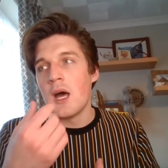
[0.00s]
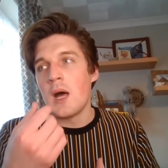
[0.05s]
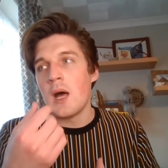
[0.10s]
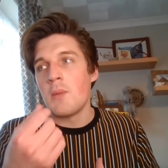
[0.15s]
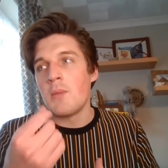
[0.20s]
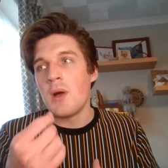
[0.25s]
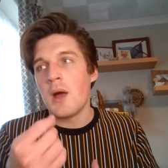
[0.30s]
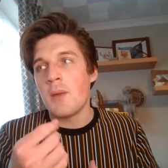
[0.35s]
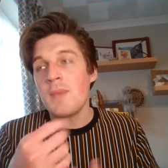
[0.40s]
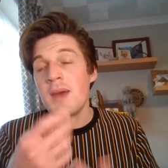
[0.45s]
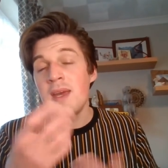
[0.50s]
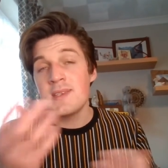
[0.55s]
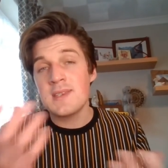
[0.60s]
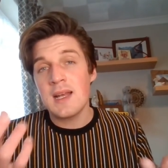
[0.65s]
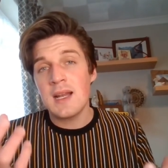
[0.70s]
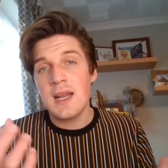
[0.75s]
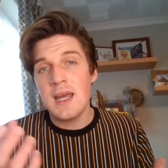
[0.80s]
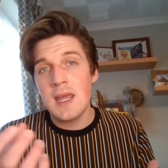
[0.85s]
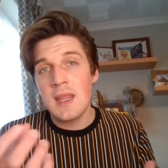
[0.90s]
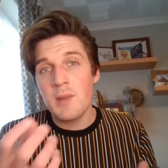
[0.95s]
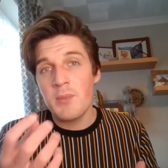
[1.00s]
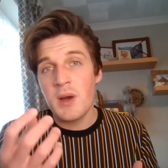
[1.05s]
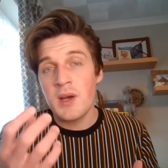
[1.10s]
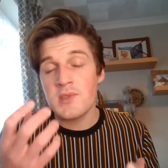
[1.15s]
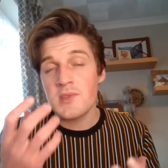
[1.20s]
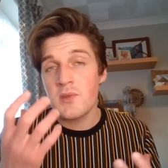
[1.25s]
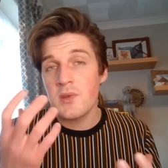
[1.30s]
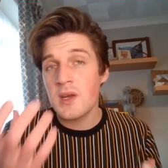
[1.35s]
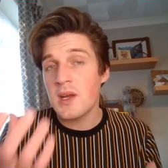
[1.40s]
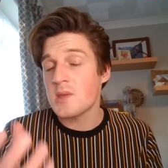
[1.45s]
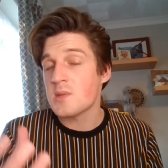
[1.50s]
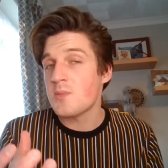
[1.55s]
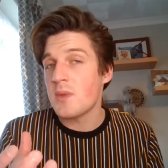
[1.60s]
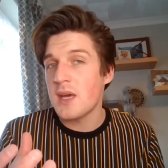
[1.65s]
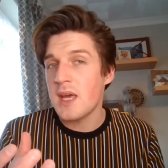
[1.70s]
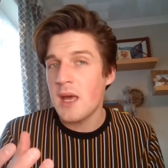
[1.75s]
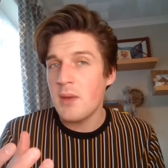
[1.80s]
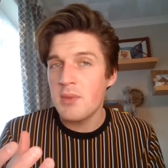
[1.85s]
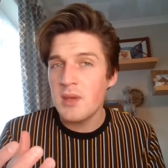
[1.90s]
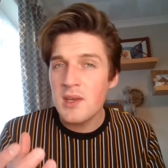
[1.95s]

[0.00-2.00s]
um, amazingly, the person who cuts my hair,